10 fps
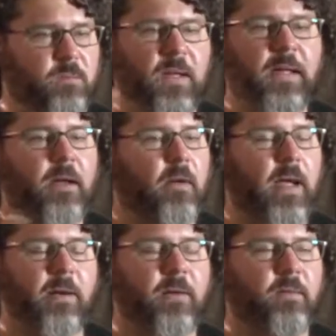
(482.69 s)
playing
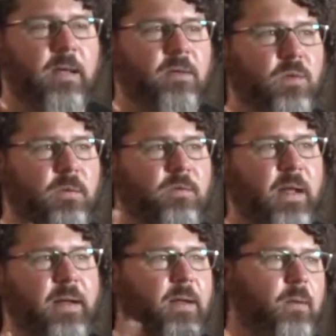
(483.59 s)
around and sort of
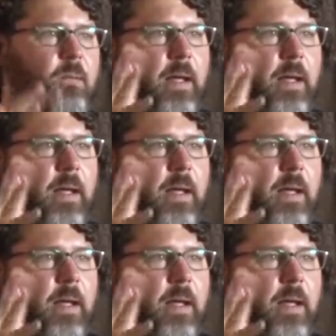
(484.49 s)
finding